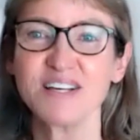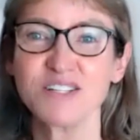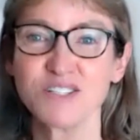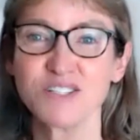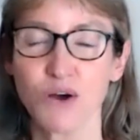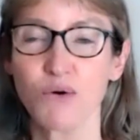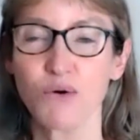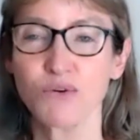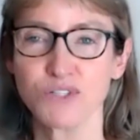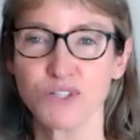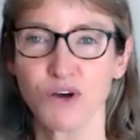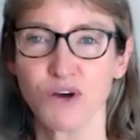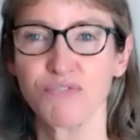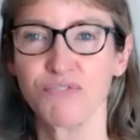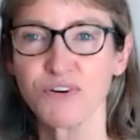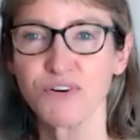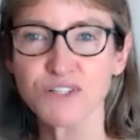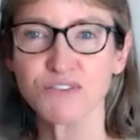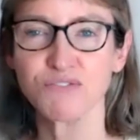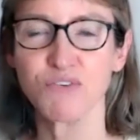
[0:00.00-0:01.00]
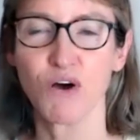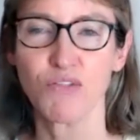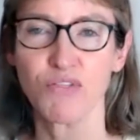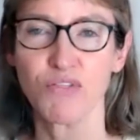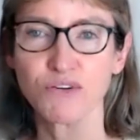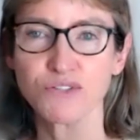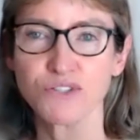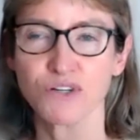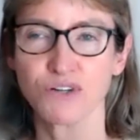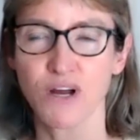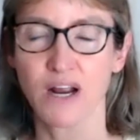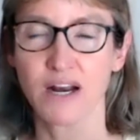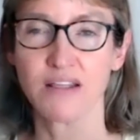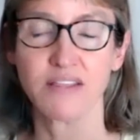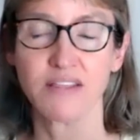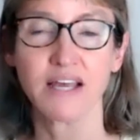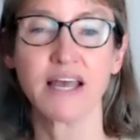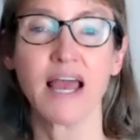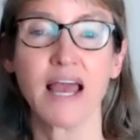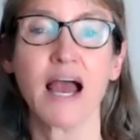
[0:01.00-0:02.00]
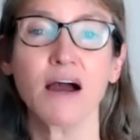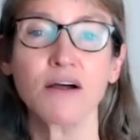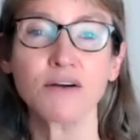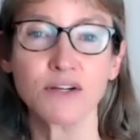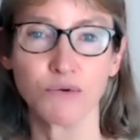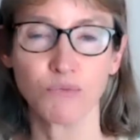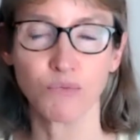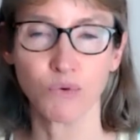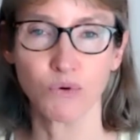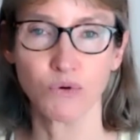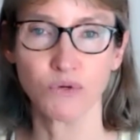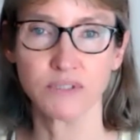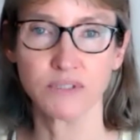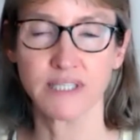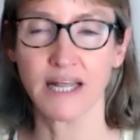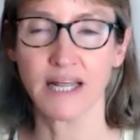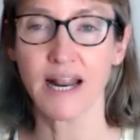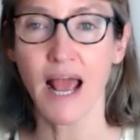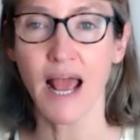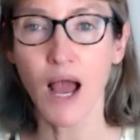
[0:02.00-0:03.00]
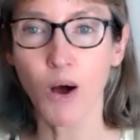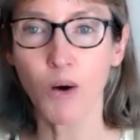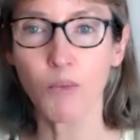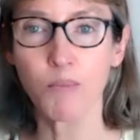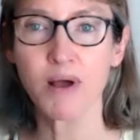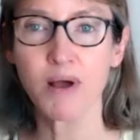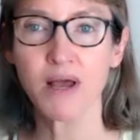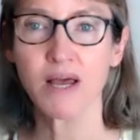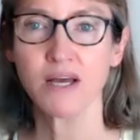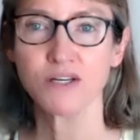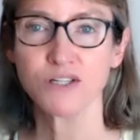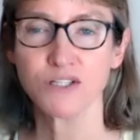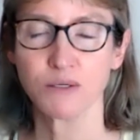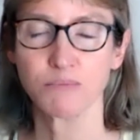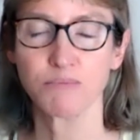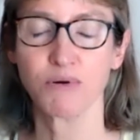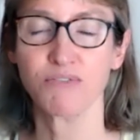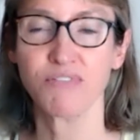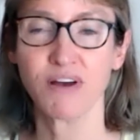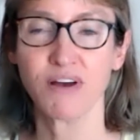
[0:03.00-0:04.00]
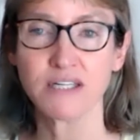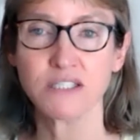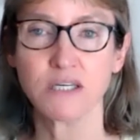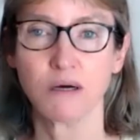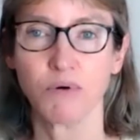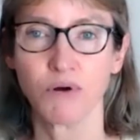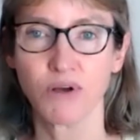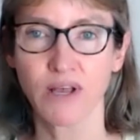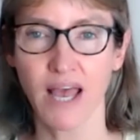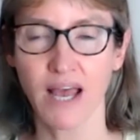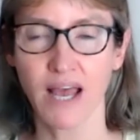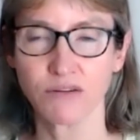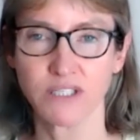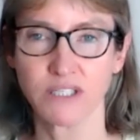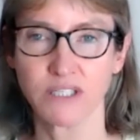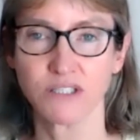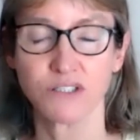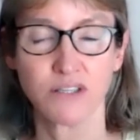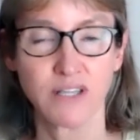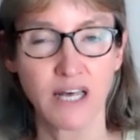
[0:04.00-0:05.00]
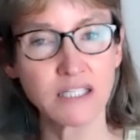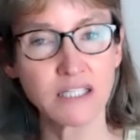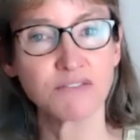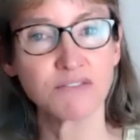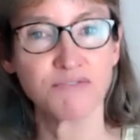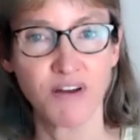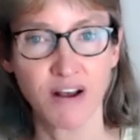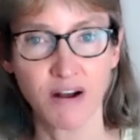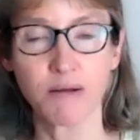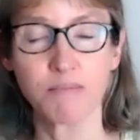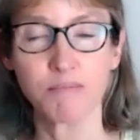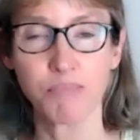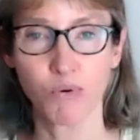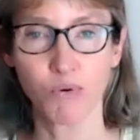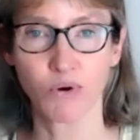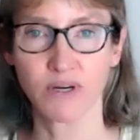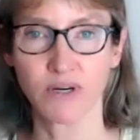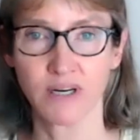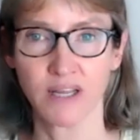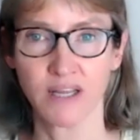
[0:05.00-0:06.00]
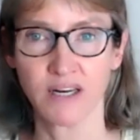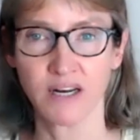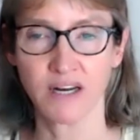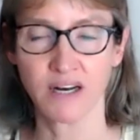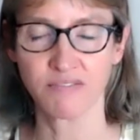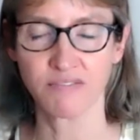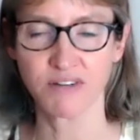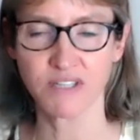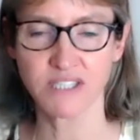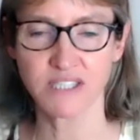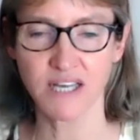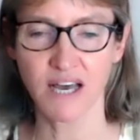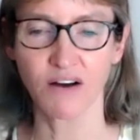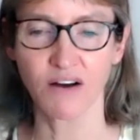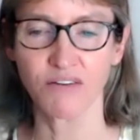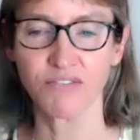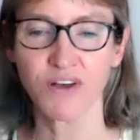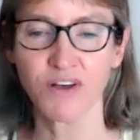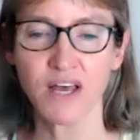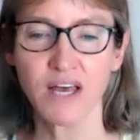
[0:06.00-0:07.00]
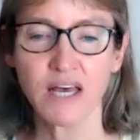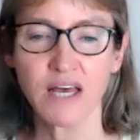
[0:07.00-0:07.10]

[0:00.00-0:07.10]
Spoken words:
So first of all, those are kind of the accounting rules that help to prevent double counting. So that's very important in and of itself.